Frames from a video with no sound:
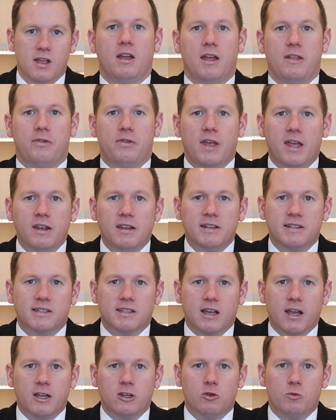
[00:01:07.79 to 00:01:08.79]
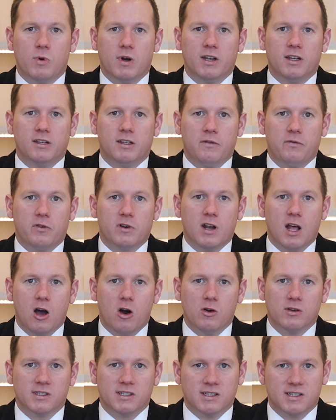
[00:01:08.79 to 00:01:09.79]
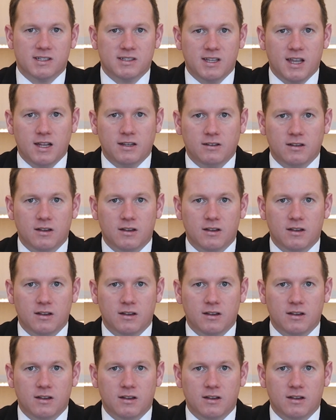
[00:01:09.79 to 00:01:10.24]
and then decide you want a different house instead,